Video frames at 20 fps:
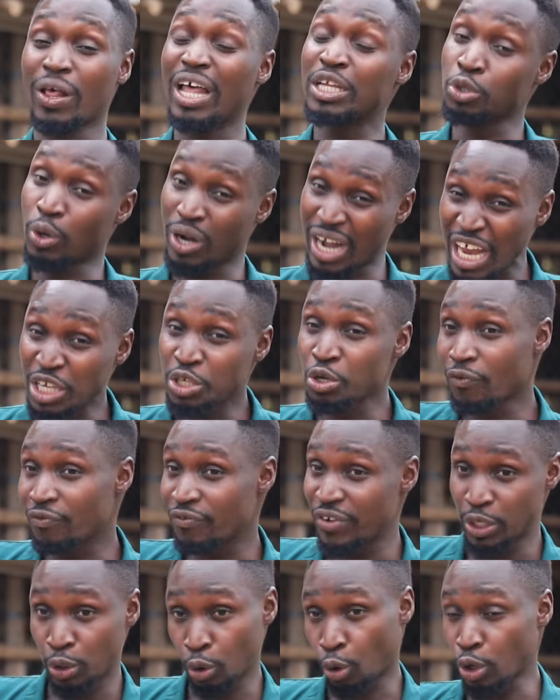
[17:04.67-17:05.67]
so that you cut your
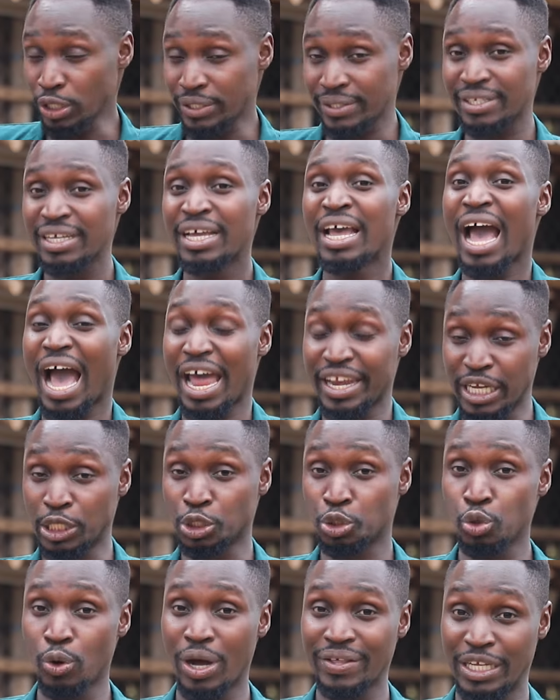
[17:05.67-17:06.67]
feed cost and
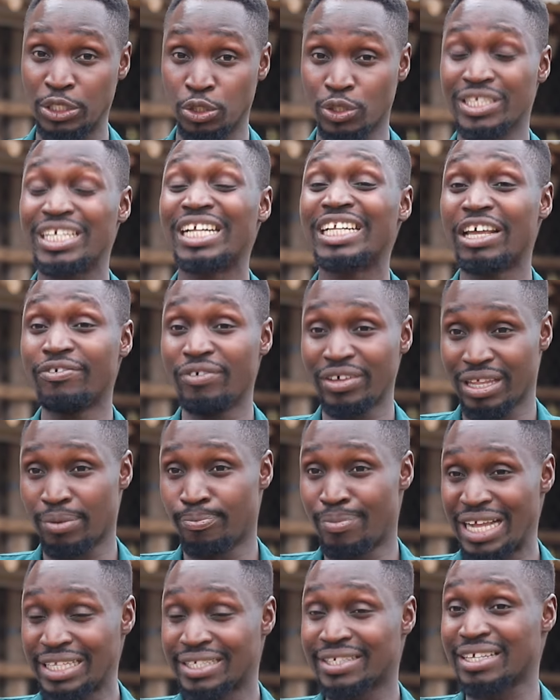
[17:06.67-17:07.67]
ensure that you're still giving
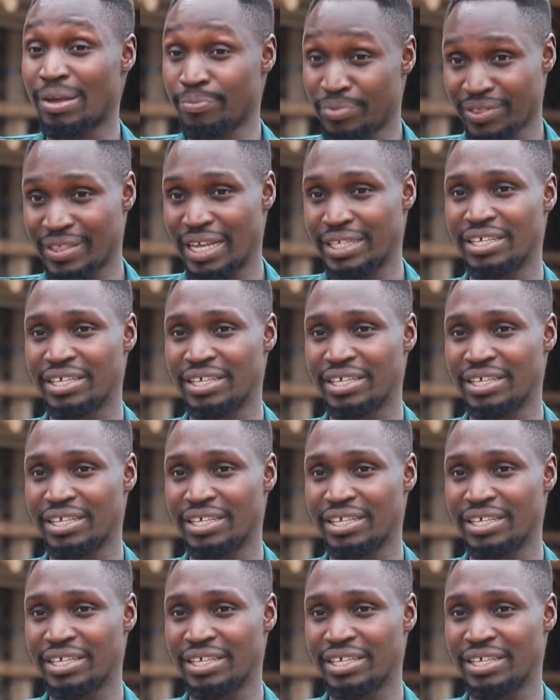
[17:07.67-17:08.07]
the birds something